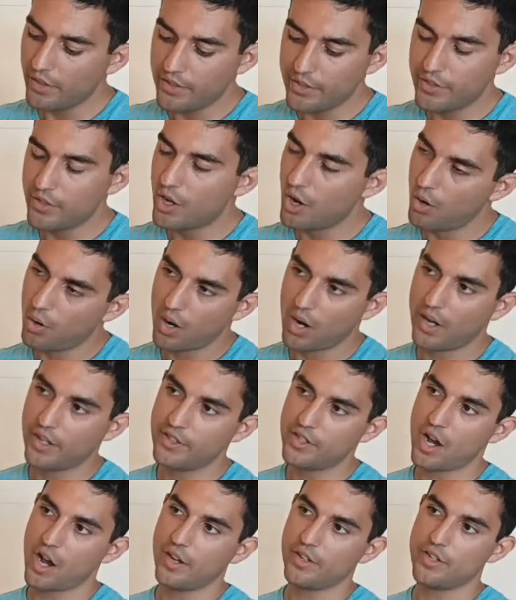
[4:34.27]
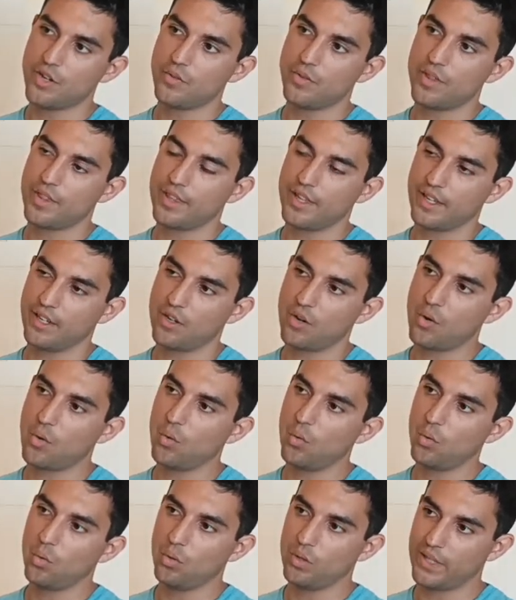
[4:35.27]
no, I don't think
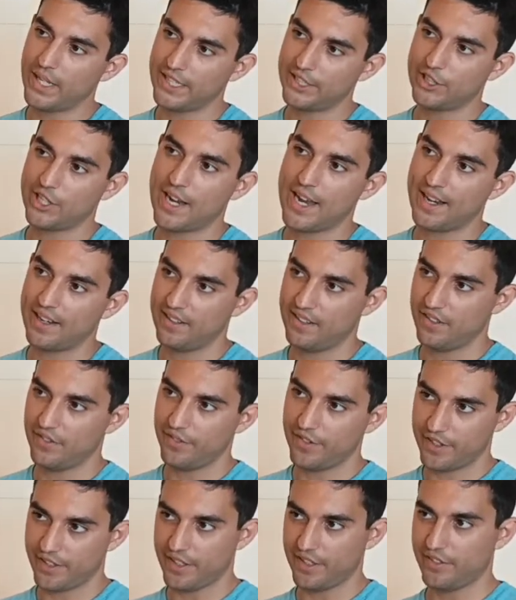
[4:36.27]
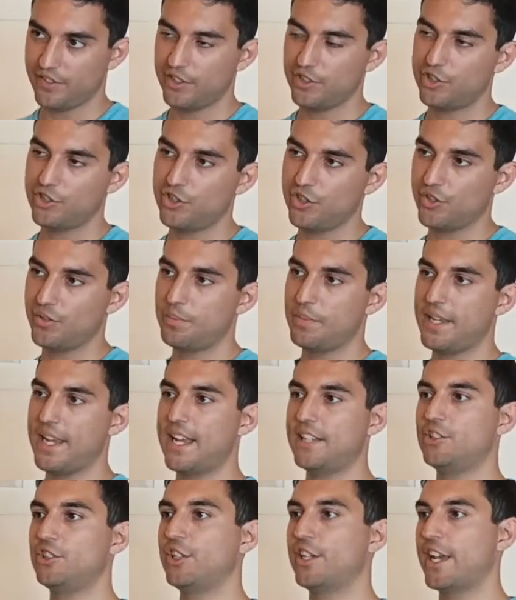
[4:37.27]
all leisure activities should be
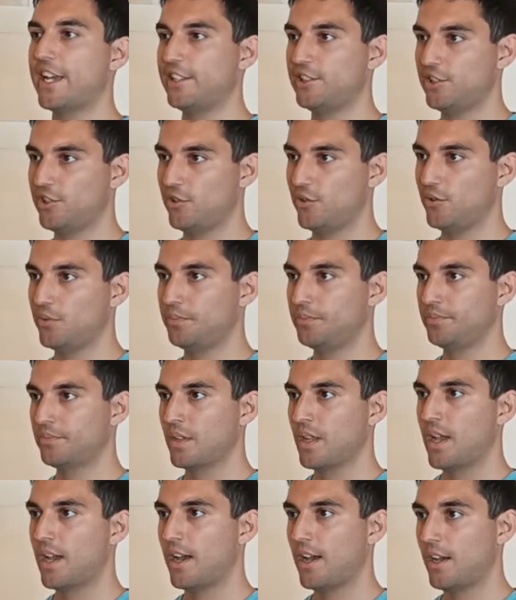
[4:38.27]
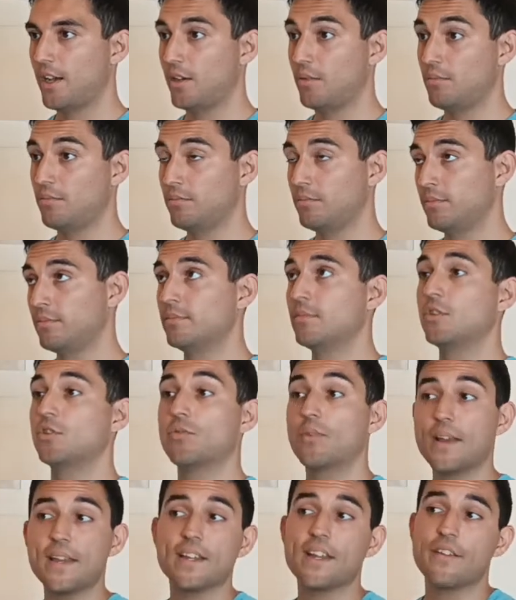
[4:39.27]
educational.
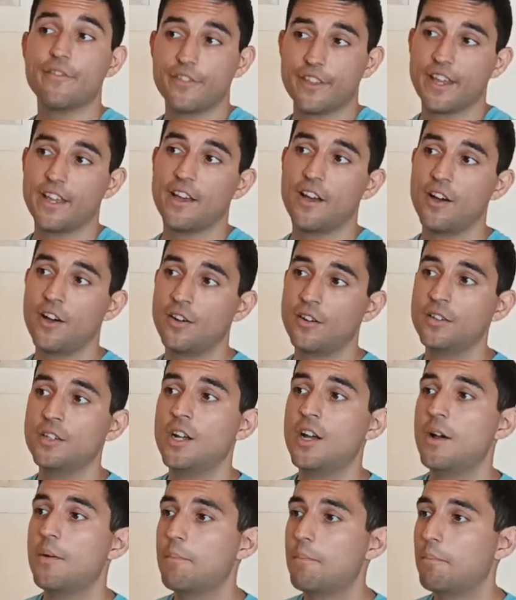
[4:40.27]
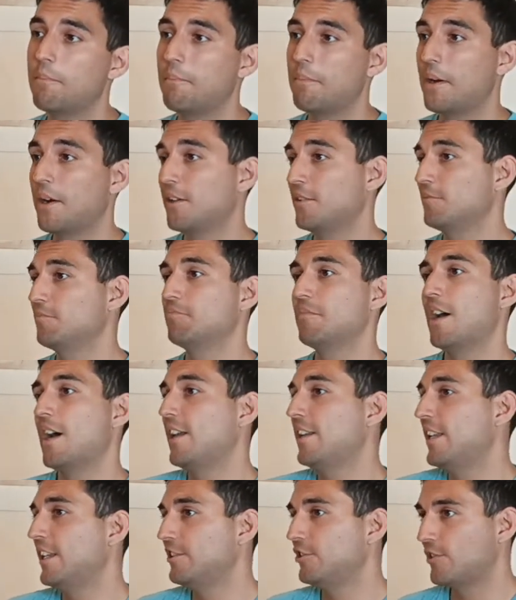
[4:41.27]
Great if they are, but
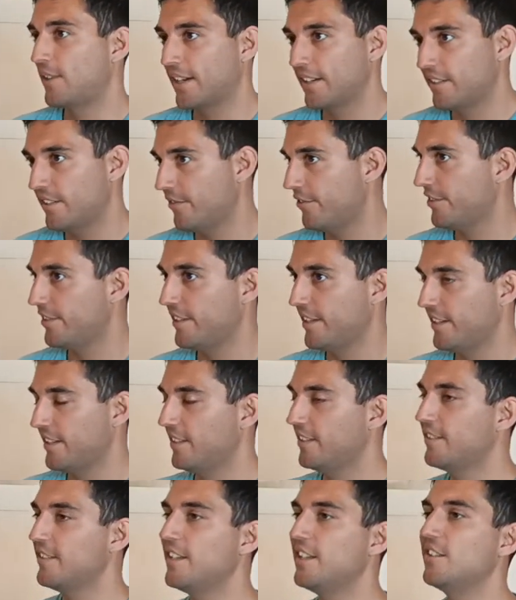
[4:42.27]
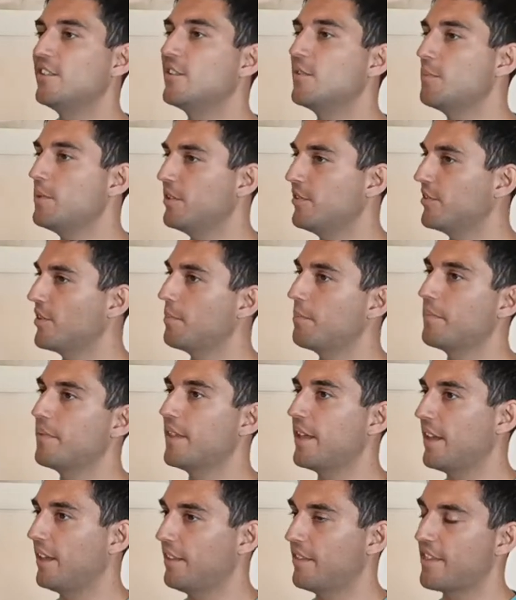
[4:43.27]
a leisure activity needs to be
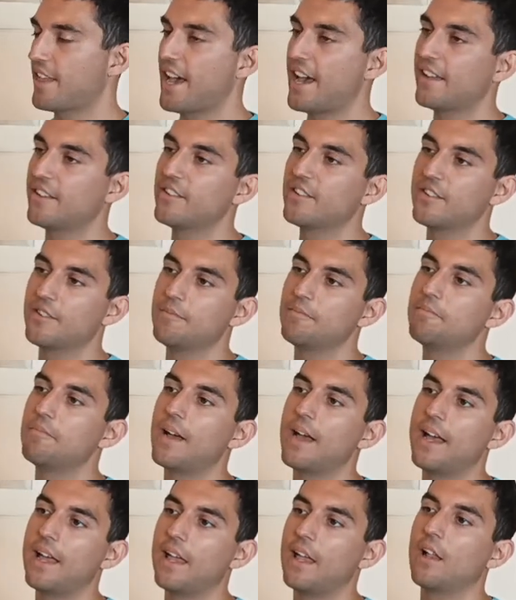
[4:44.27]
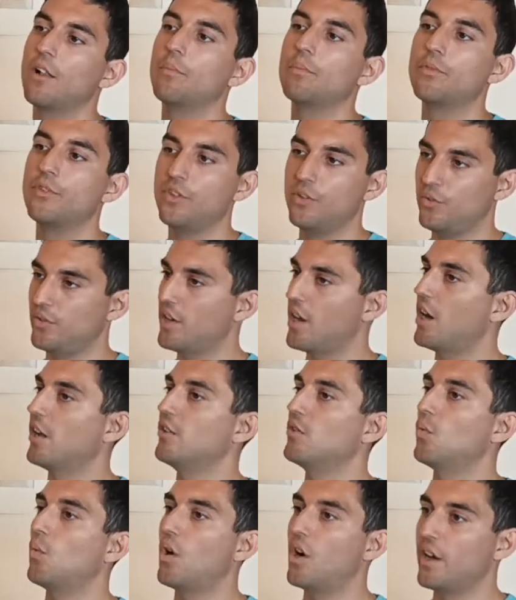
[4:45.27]
something that helps you to
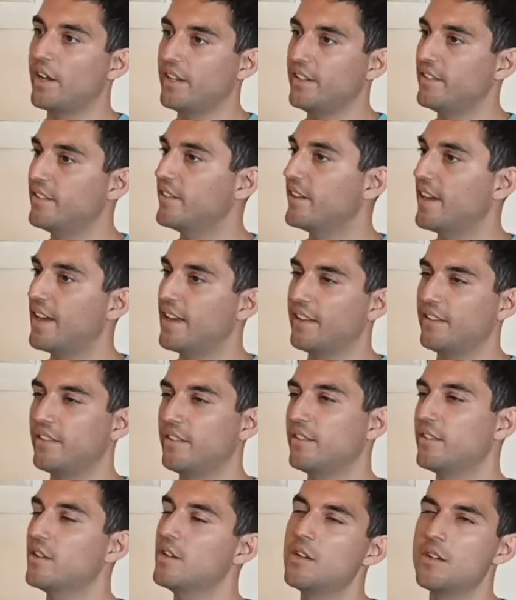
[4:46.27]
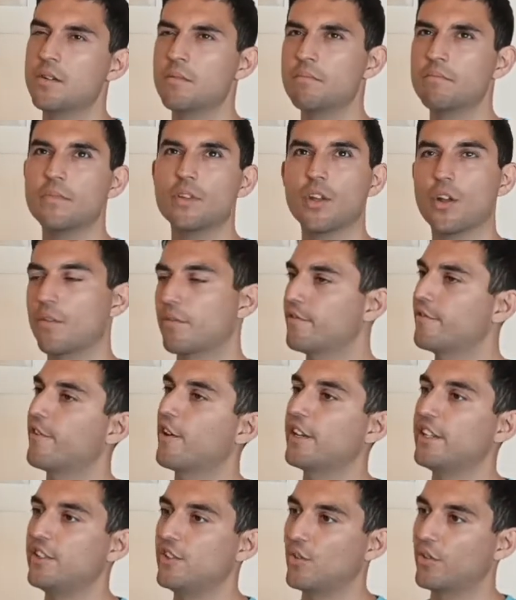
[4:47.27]
unwind and
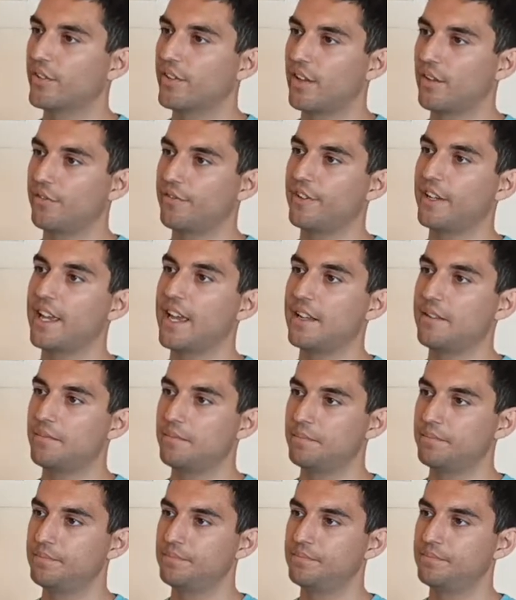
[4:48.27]
find yourself again.